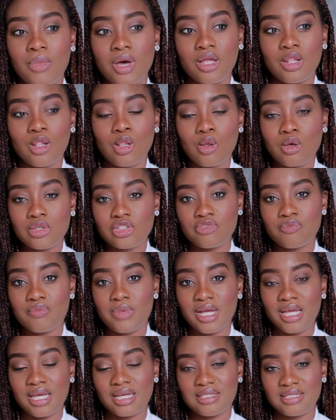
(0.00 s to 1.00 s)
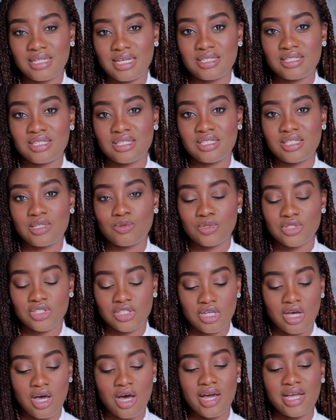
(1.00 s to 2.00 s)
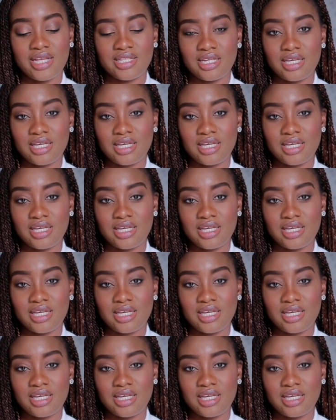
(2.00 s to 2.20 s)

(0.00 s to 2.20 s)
a lot of my identity was tied